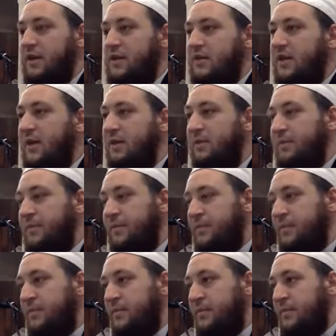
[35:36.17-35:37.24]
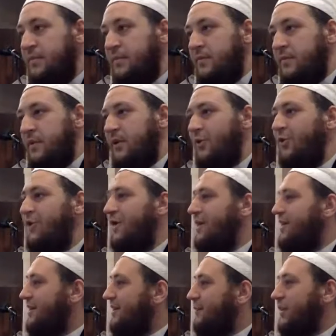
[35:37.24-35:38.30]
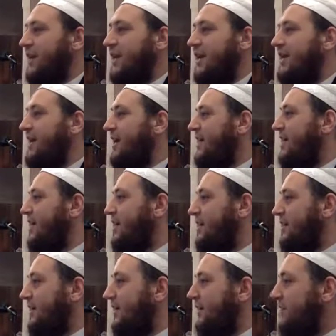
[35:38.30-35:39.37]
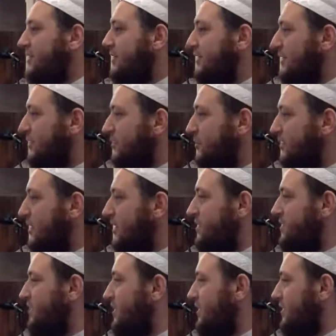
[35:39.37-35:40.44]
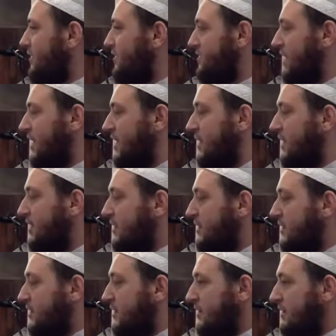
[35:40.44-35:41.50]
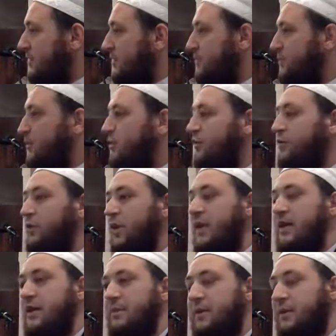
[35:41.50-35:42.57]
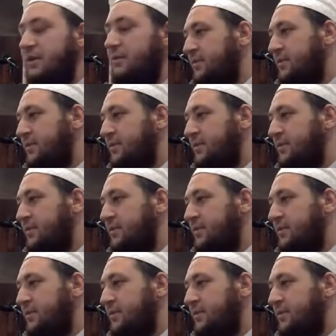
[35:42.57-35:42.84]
Ya salam. Look at, wallahi ya akhi, listen to what I just realized in this ayah. This beautiful ayah.